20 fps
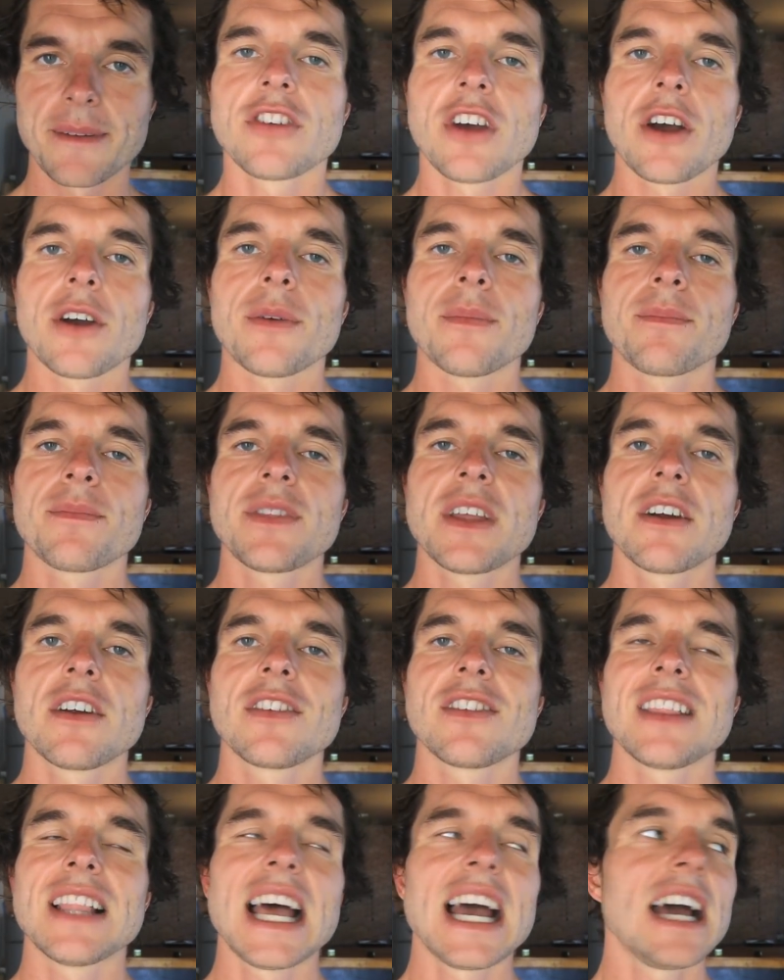So there
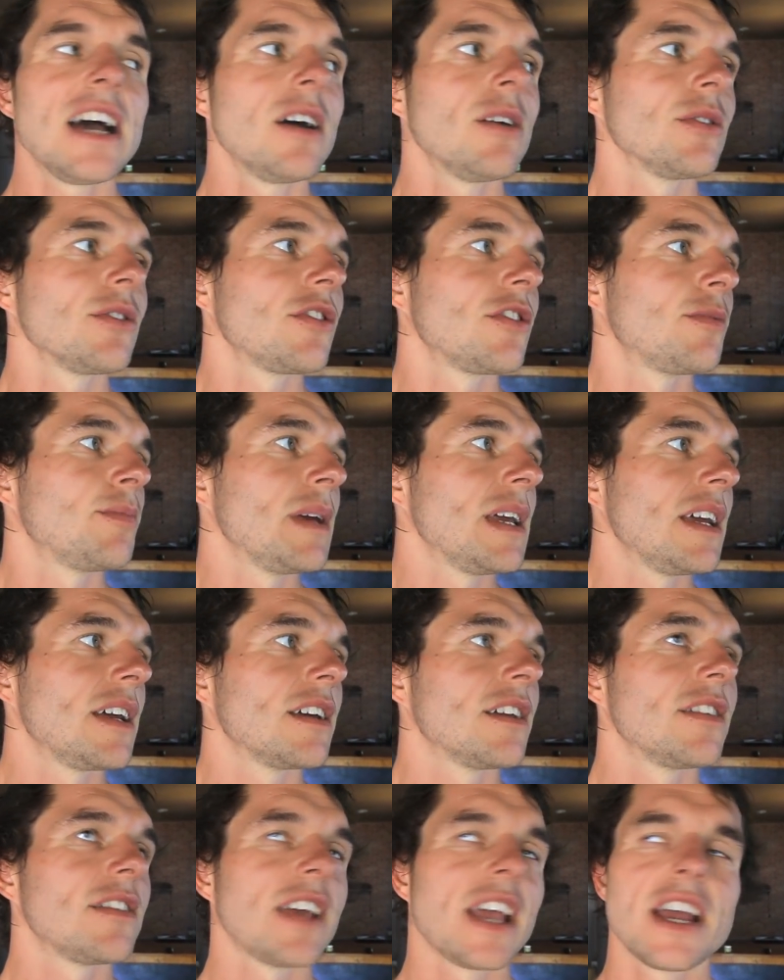is
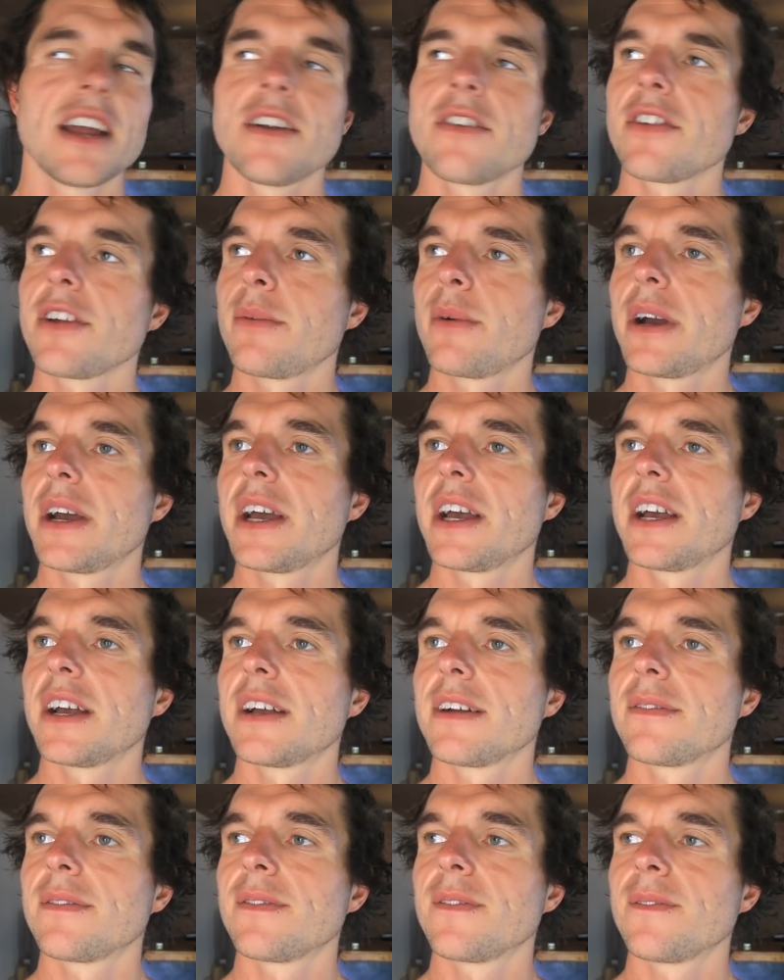loudspeakers
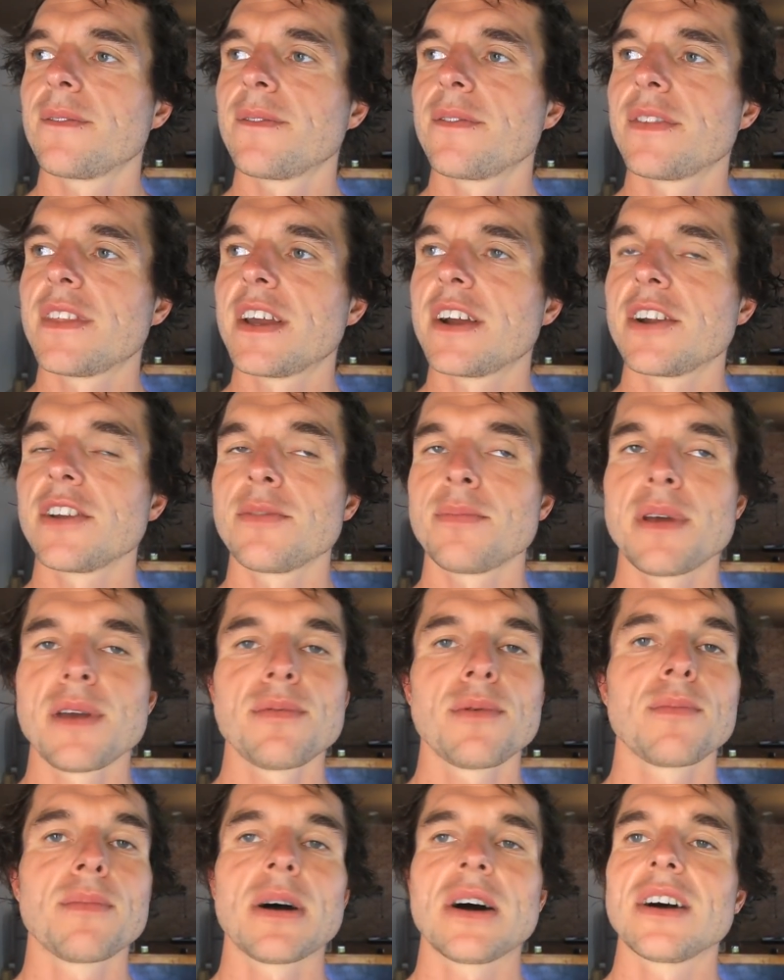everywhere, there is
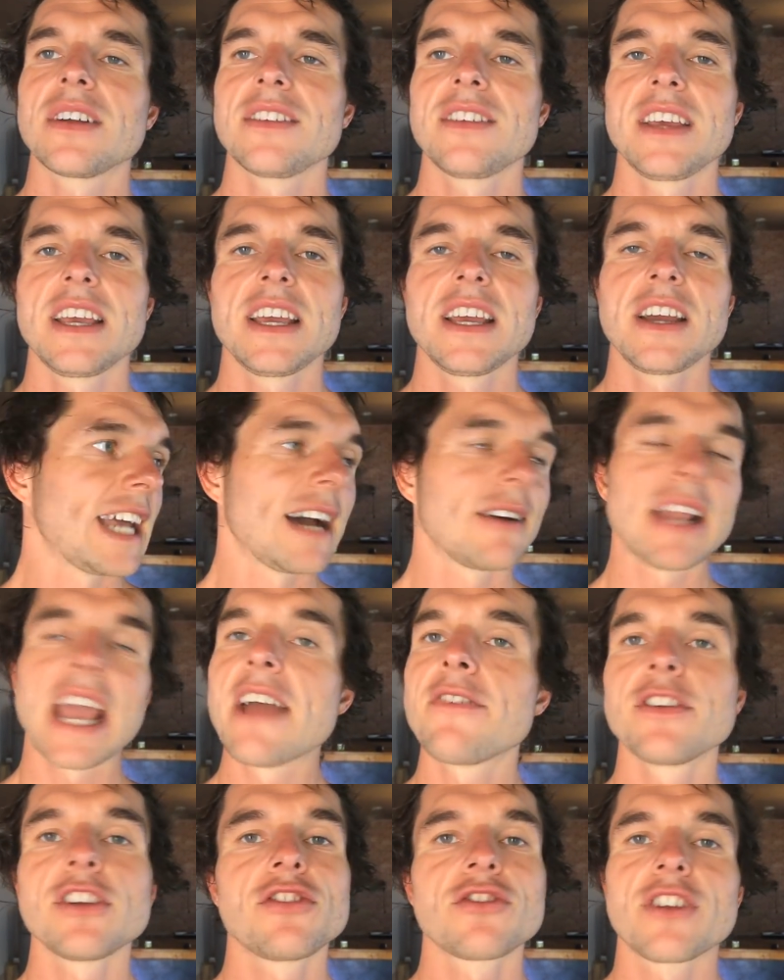people partying down
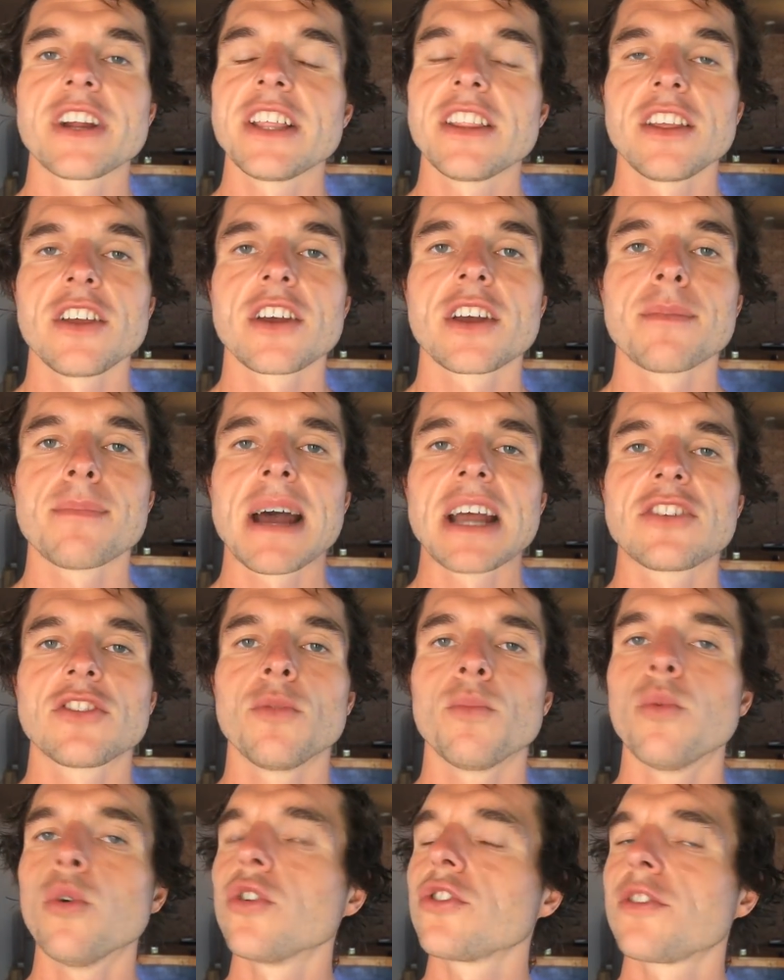every street that you can
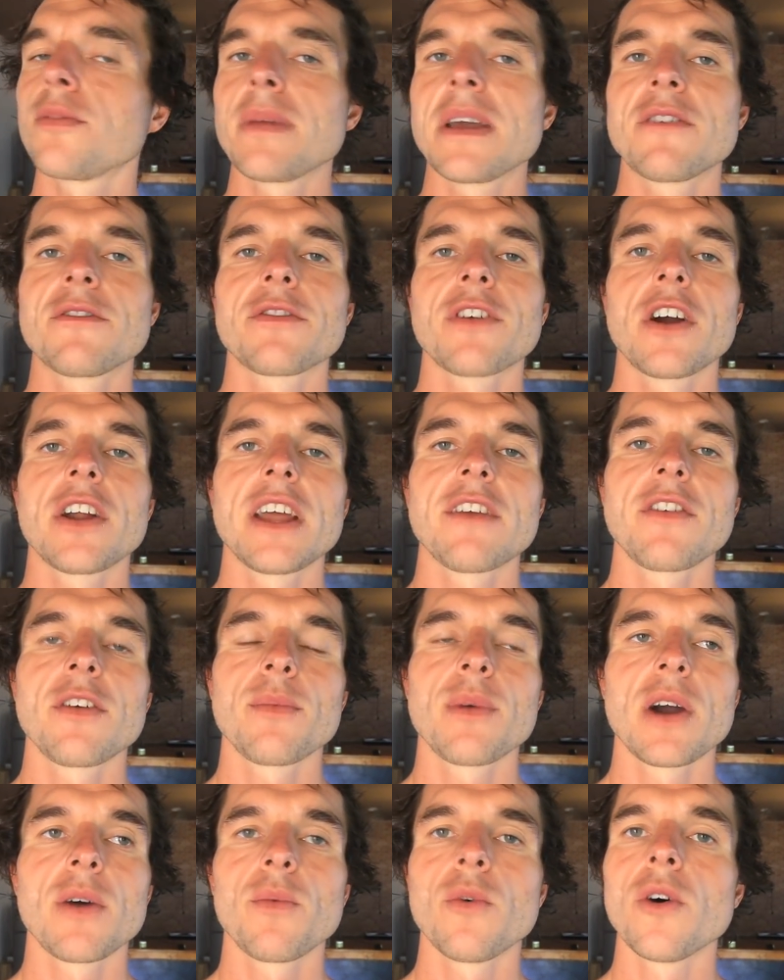imagine, water being thrown
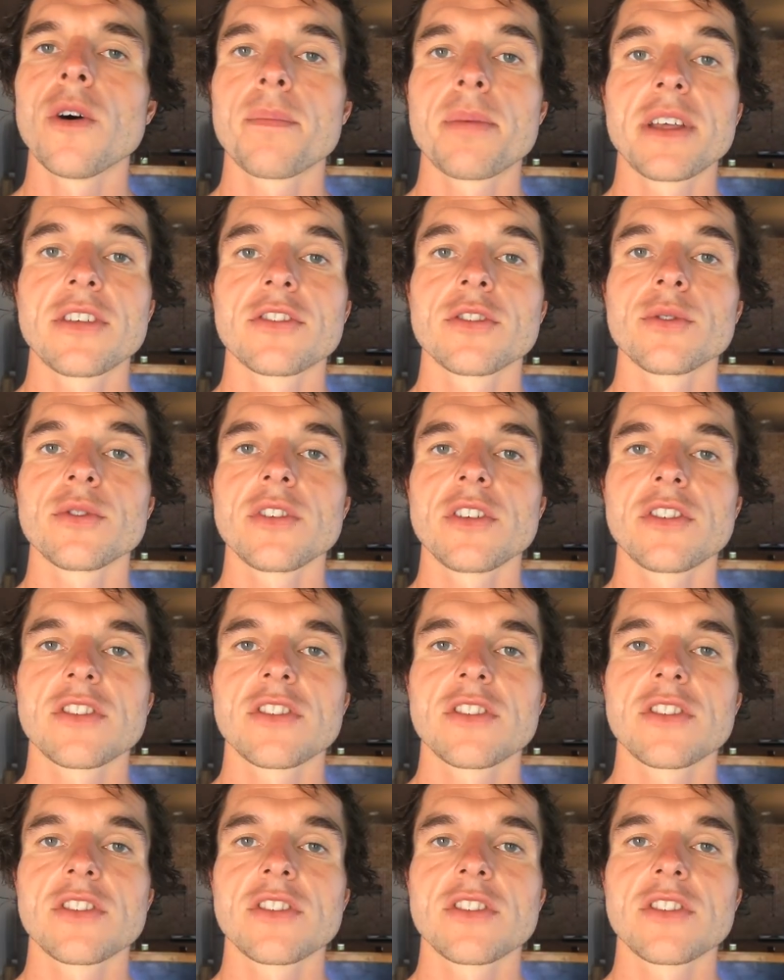everywhere, water pistols.